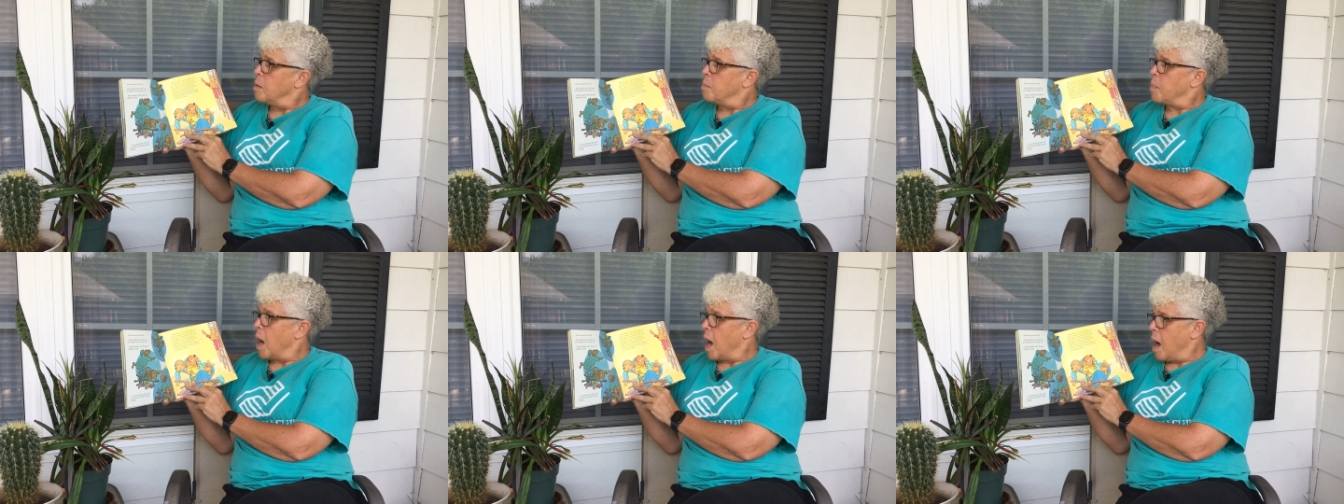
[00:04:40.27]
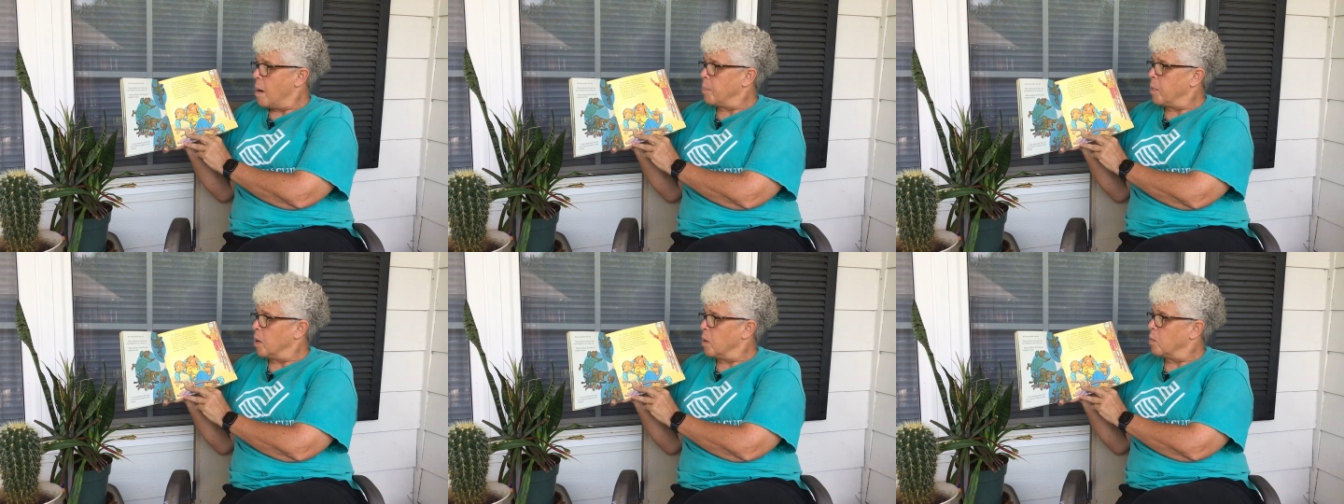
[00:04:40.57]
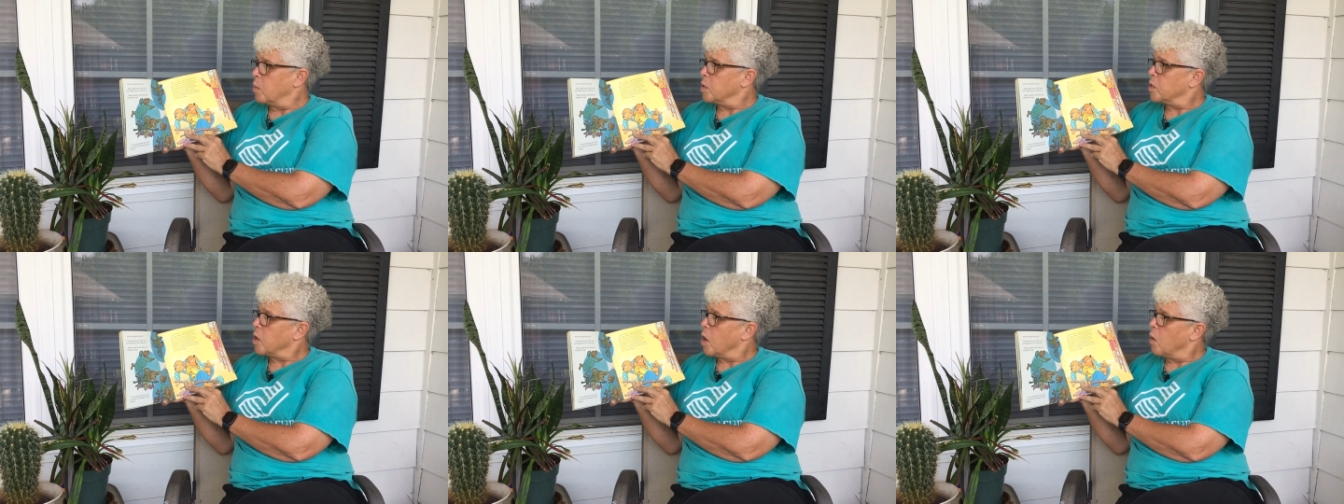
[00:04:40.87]
Papa
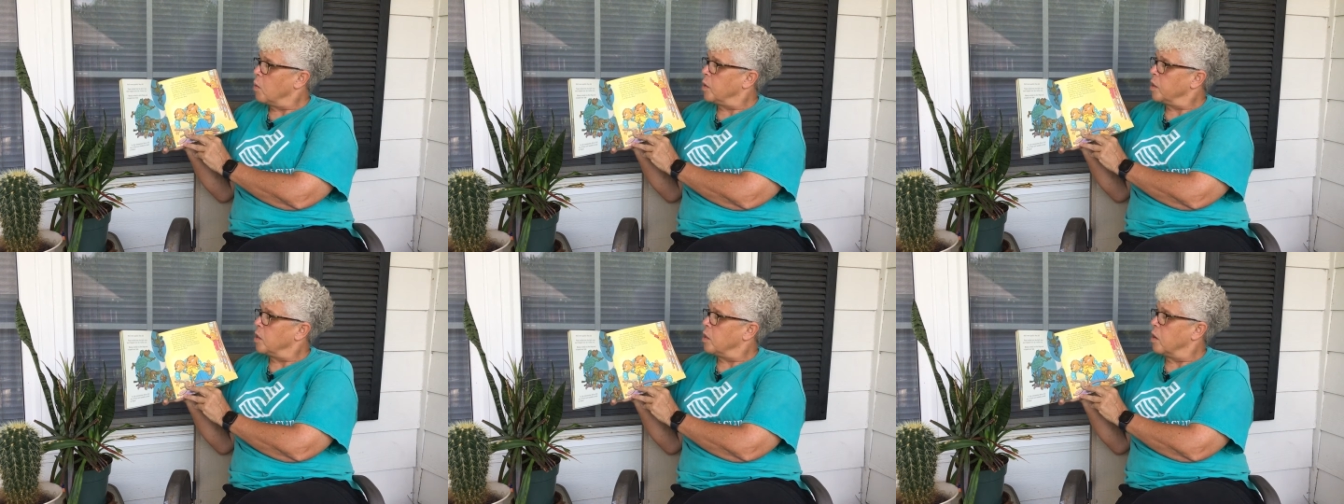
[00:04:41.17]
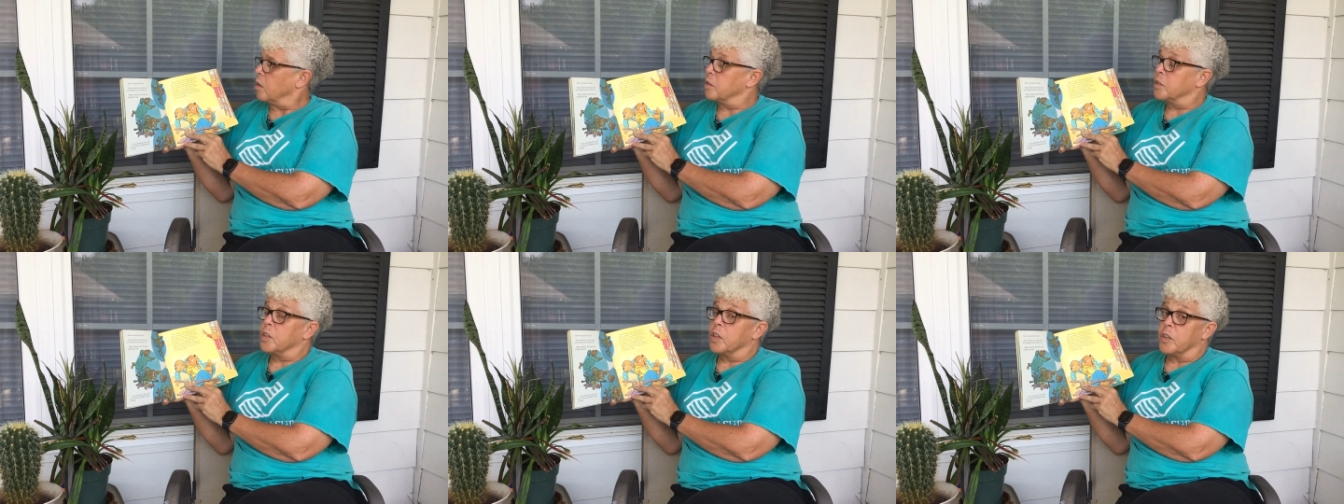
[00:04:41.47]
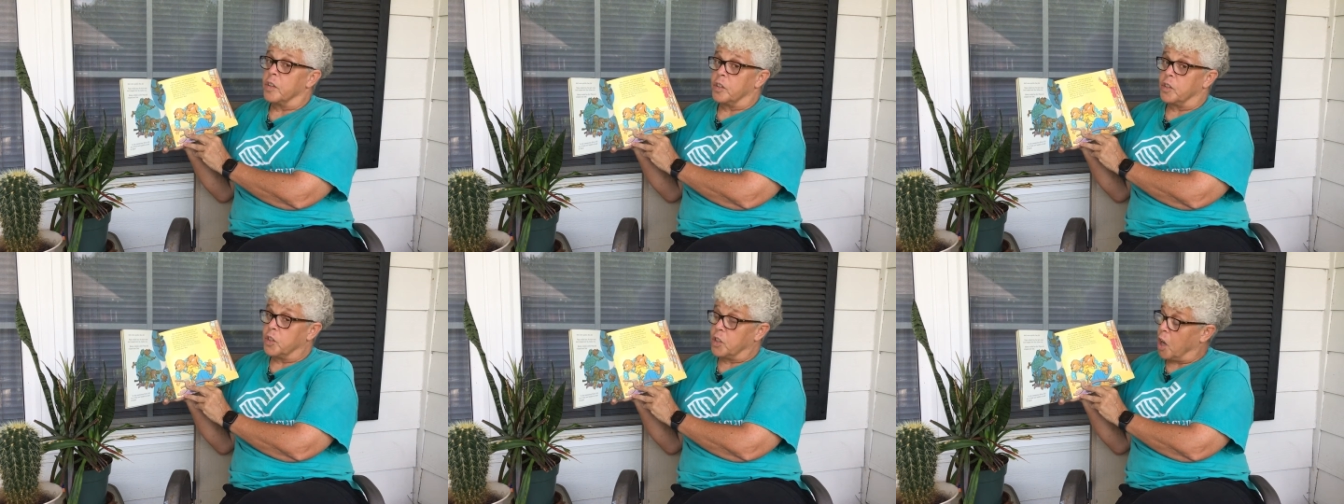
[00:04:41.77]
was holding on to
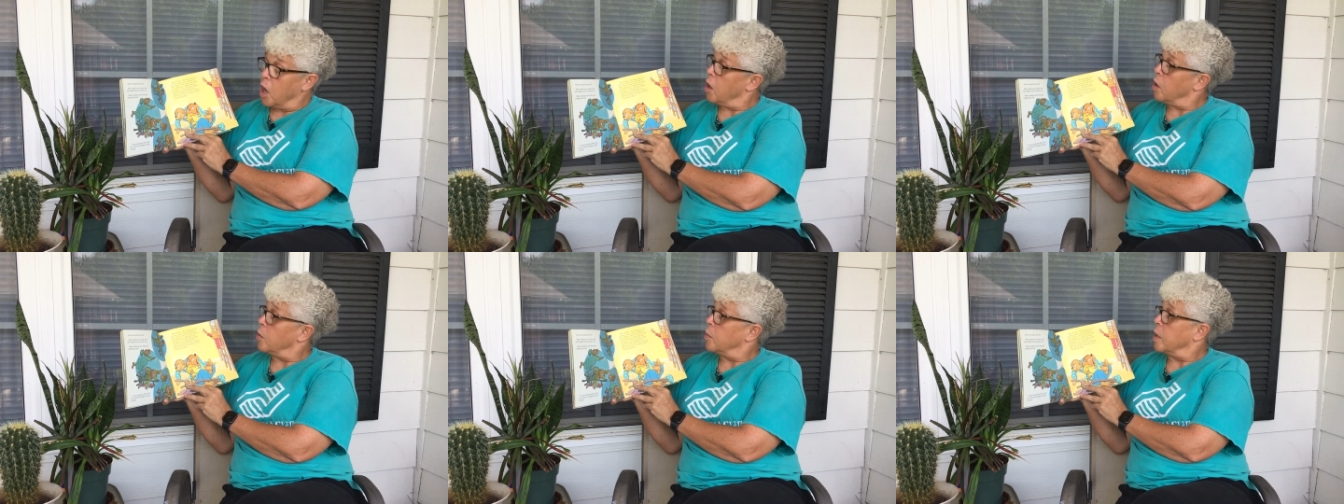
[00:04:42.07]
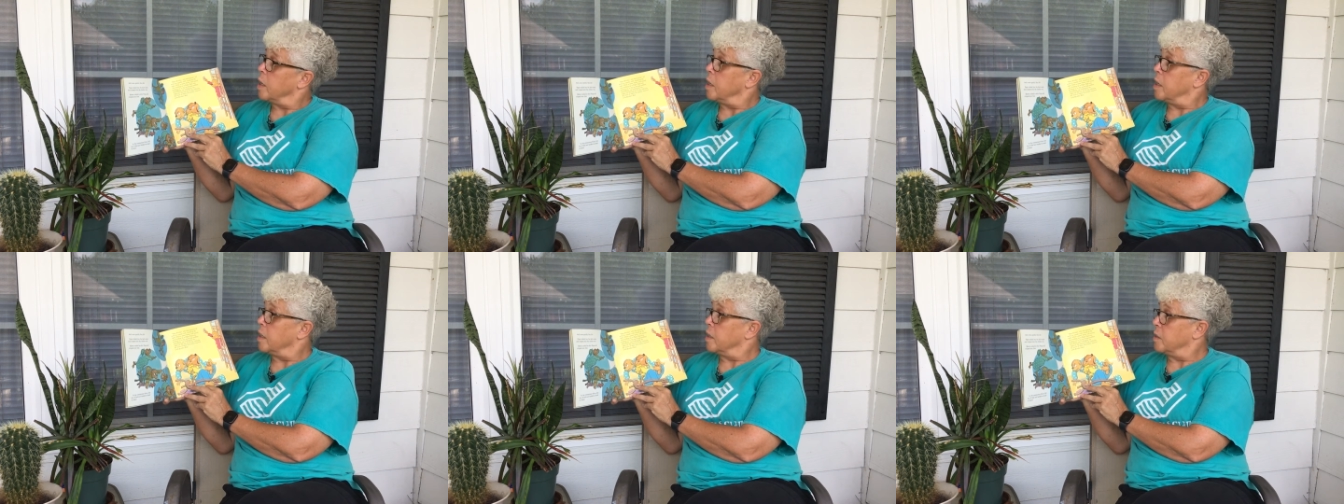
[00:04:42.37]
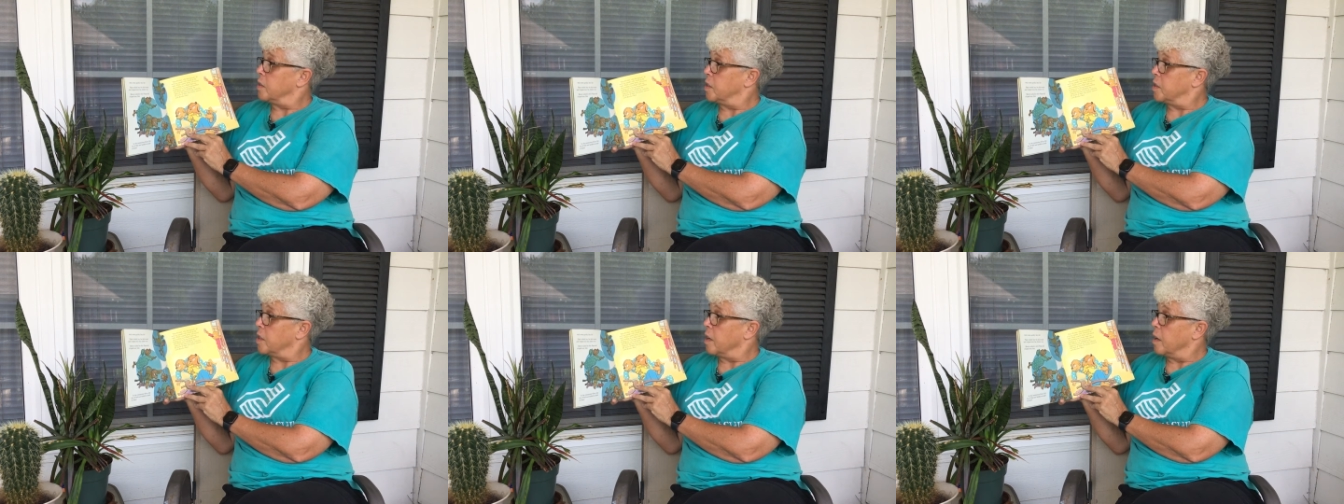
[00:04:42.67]
the toe he
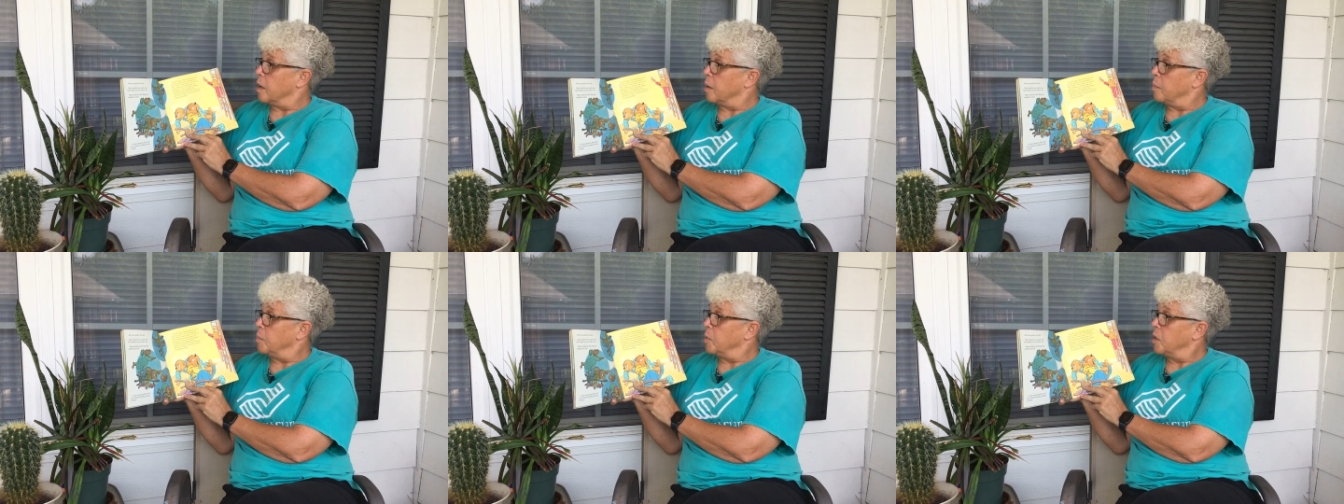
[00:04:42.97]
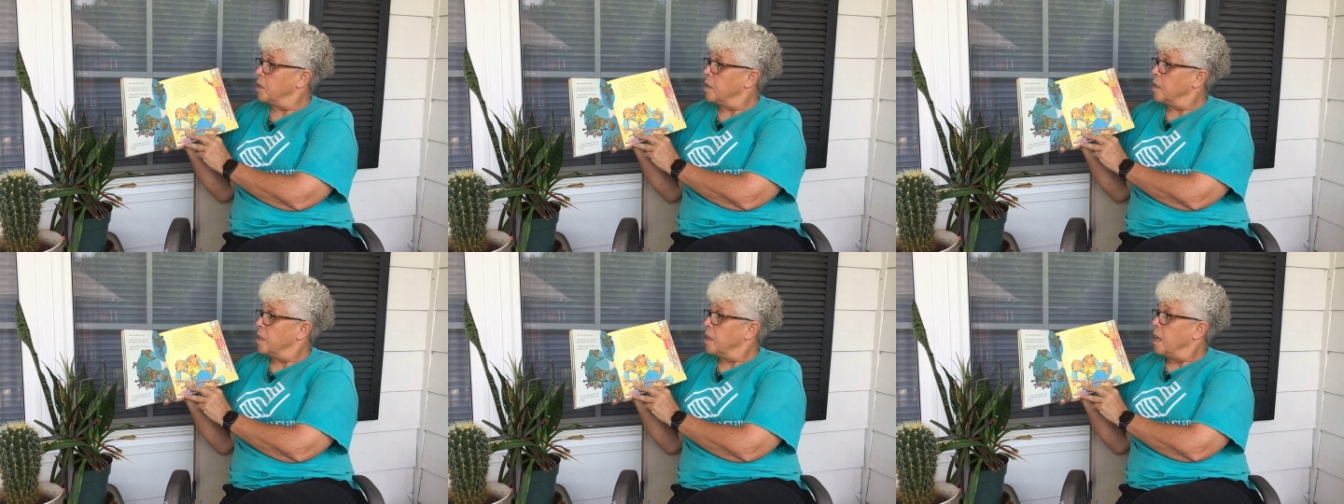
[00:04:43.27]
had stubbed,